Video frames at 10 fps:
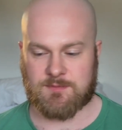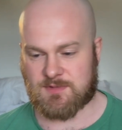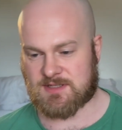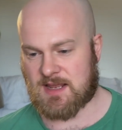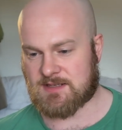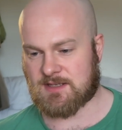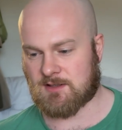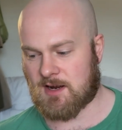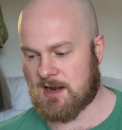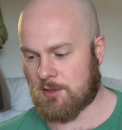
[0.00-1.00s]
some mistakes in
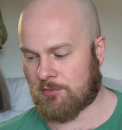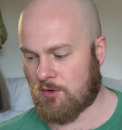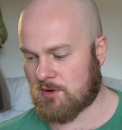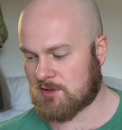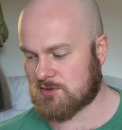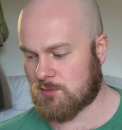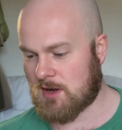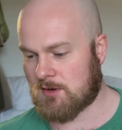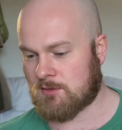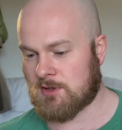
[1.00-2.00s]
line-out throwing as
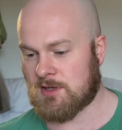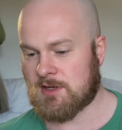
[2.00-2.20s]
well.